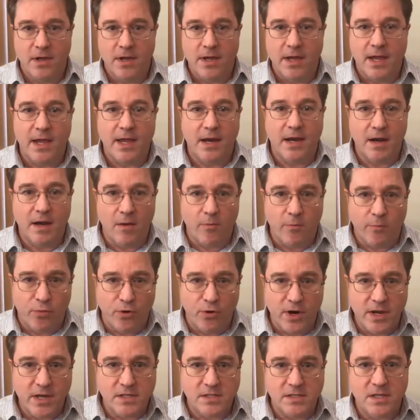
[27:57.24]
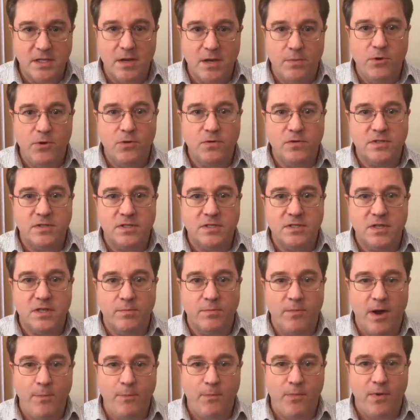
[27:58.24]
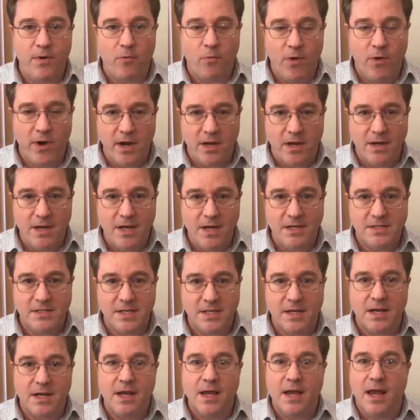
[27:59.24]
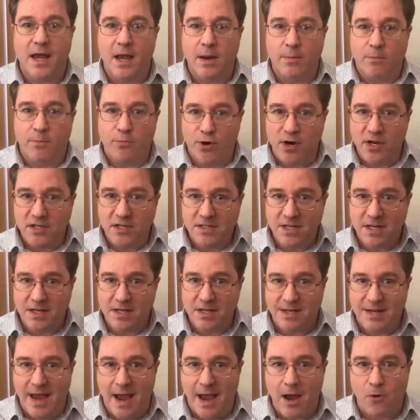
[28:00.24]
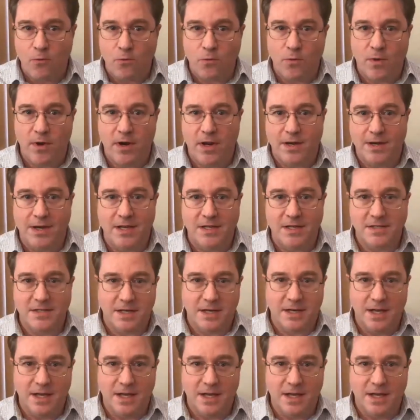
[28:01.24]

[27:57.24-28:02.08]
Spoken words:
It brings the immune system up when it needs it. It brings it down when it needs it.